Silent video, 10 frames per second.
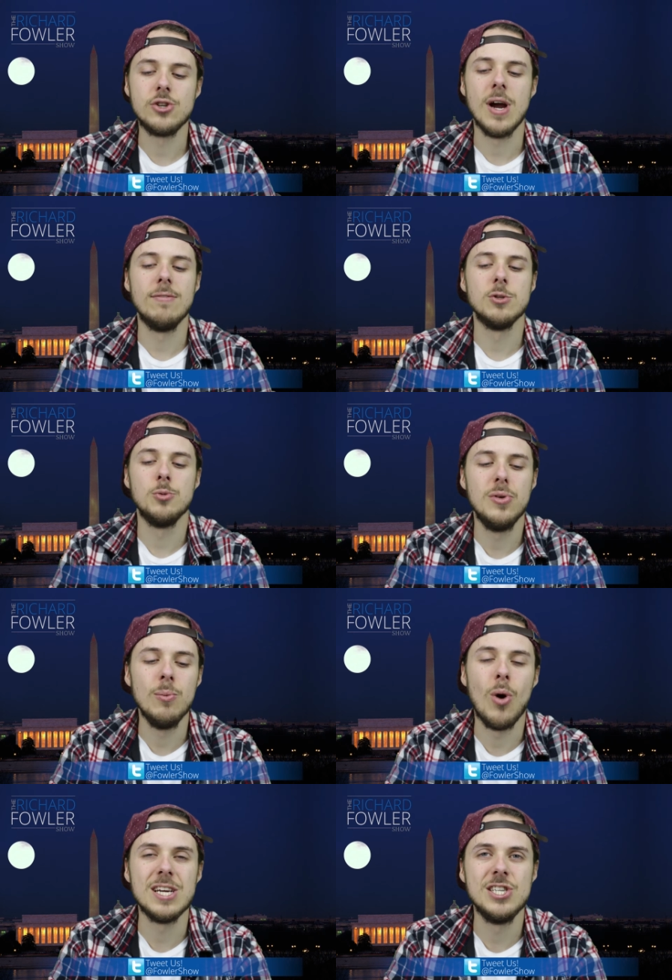It travels
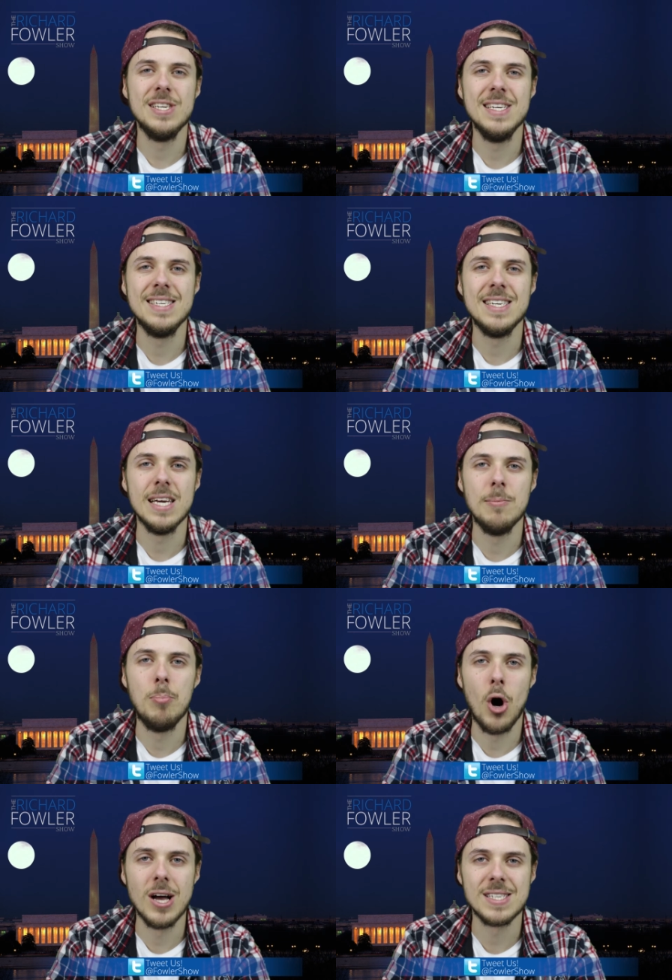between Washington, DC and
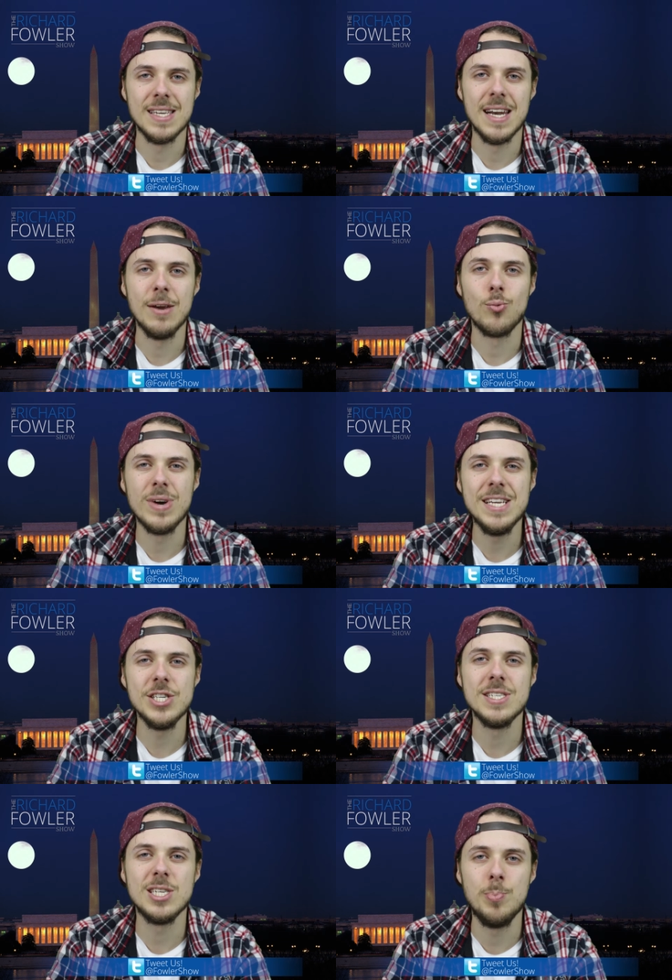Boston, and it
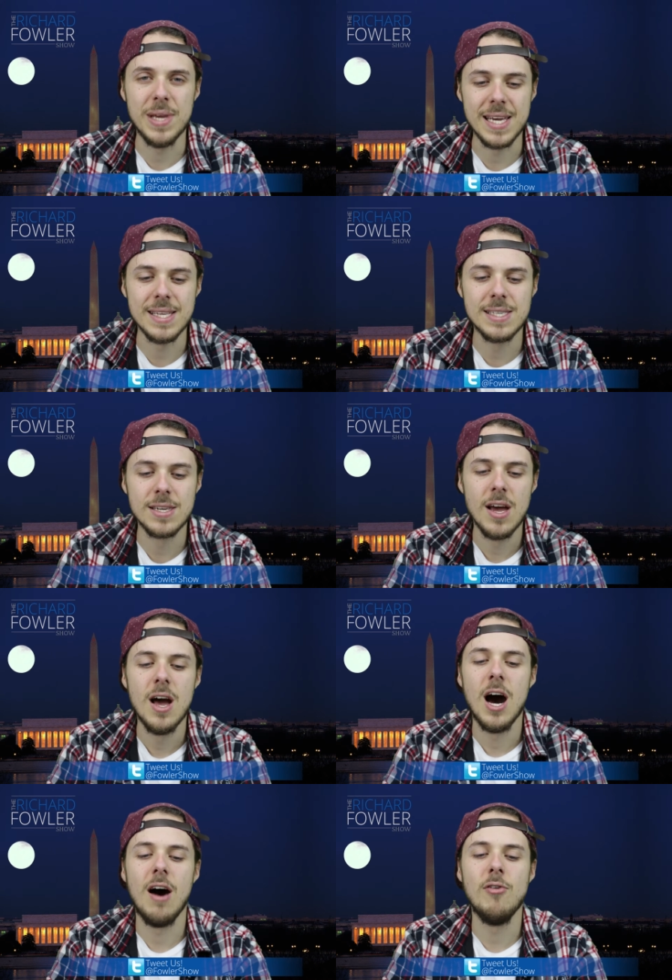reaches speeds
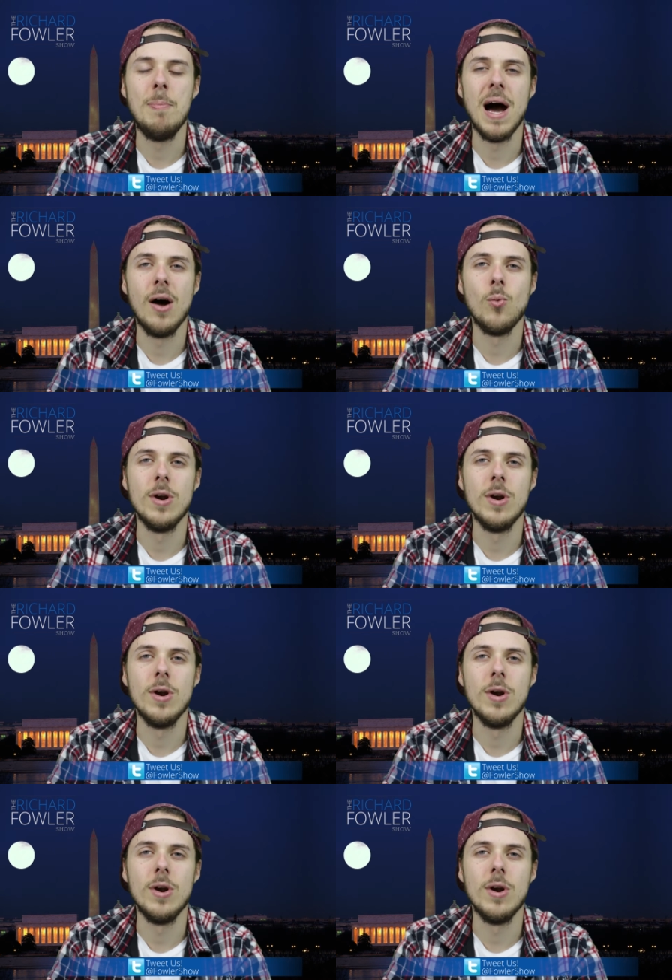of about